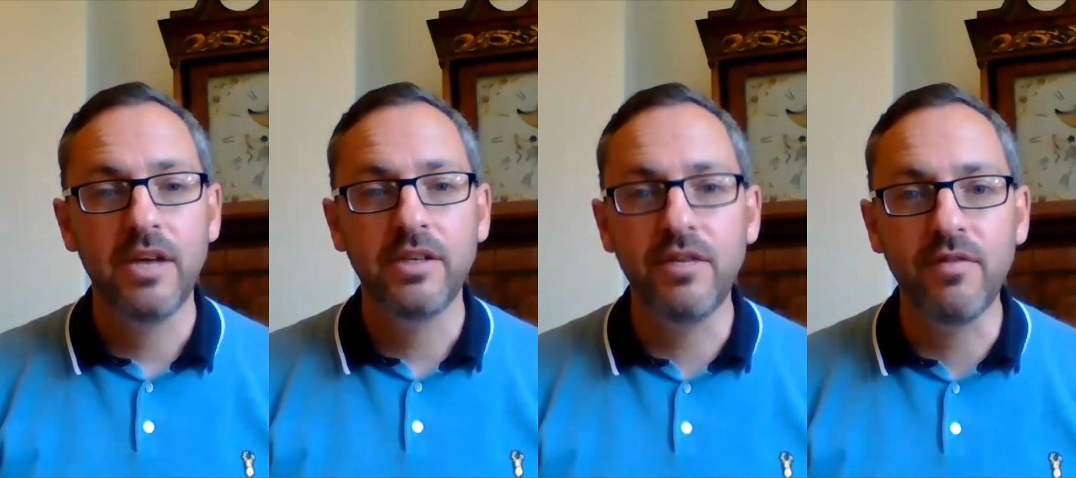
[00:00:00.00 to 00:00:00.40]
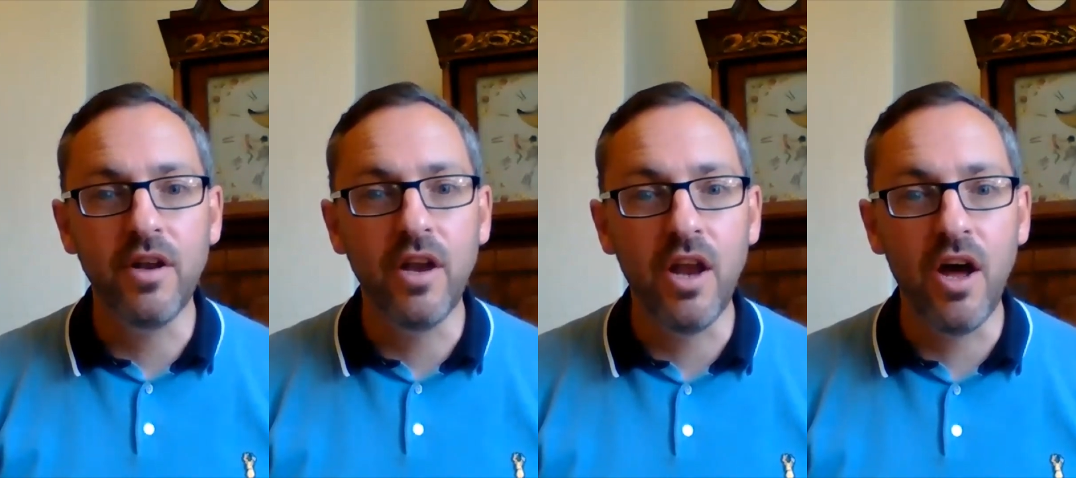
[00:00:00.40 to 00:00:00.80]
so you've got
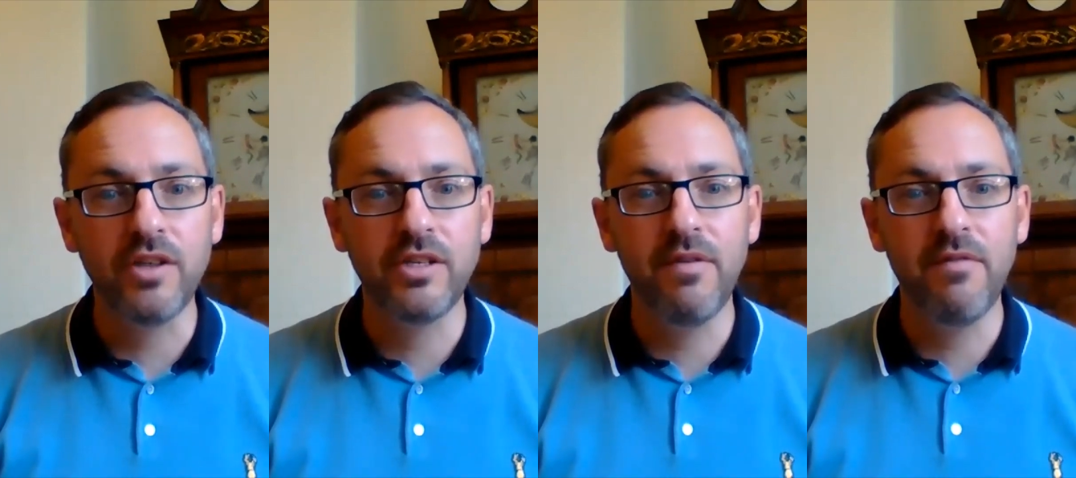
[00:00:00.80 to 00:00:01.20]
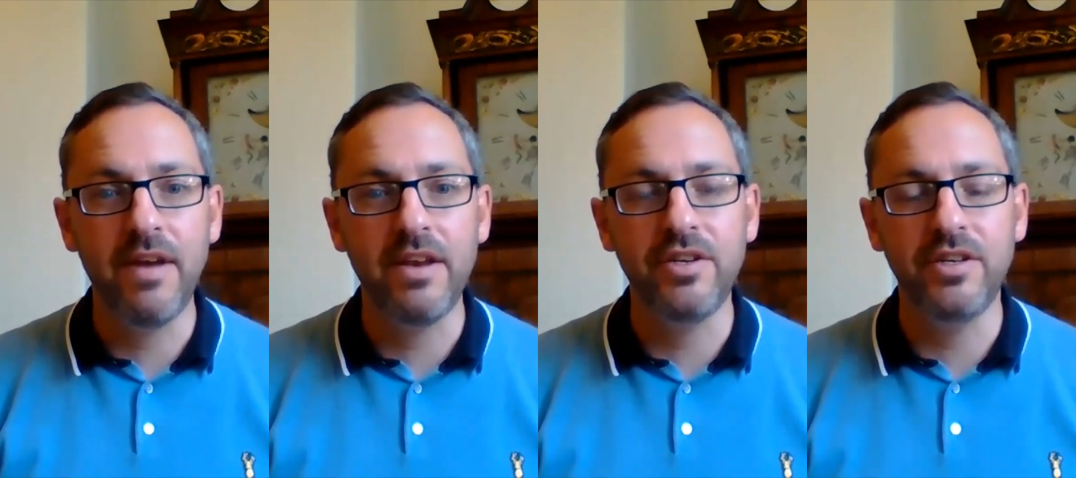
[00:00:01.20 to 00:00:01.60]
lots of
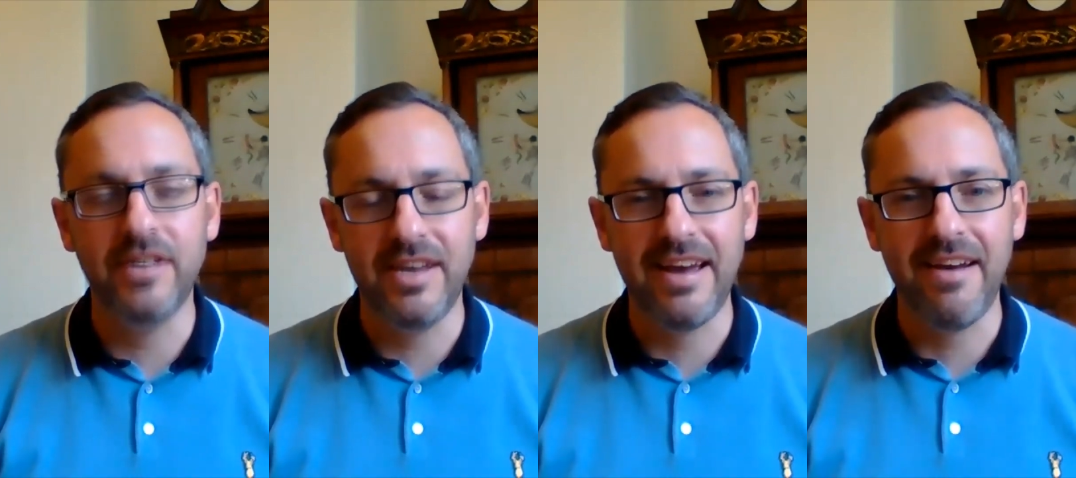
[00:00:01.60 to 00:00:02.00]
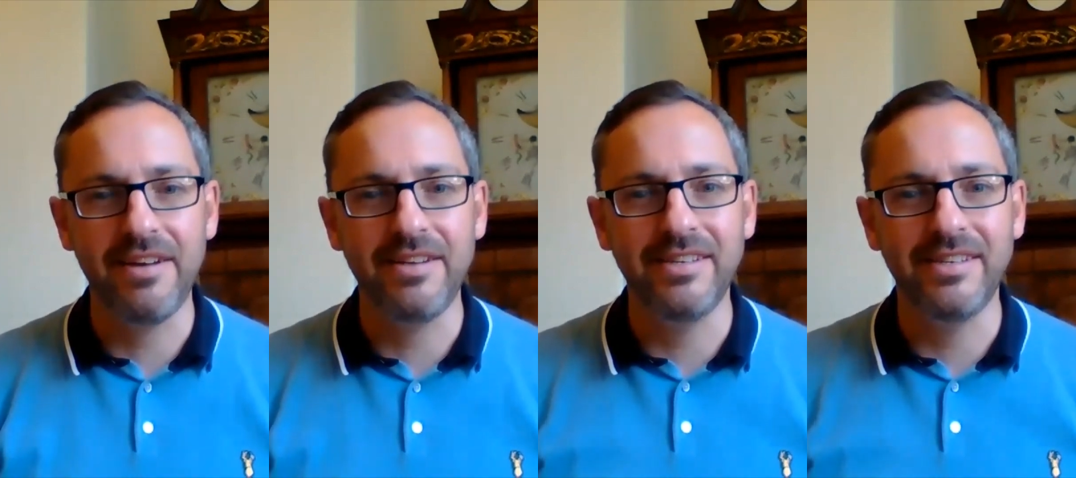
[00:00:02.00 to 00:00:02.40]
adventures and
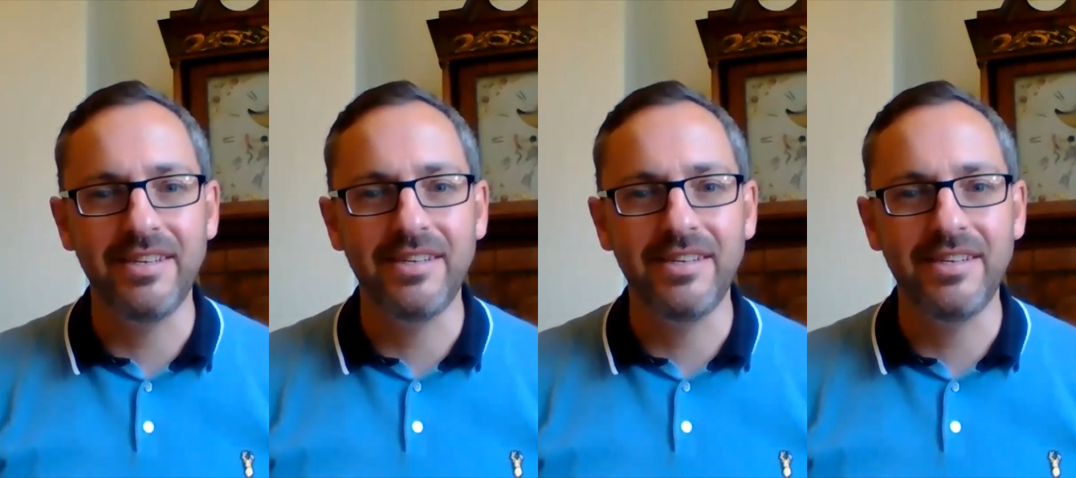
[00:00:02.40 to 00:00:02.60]
characters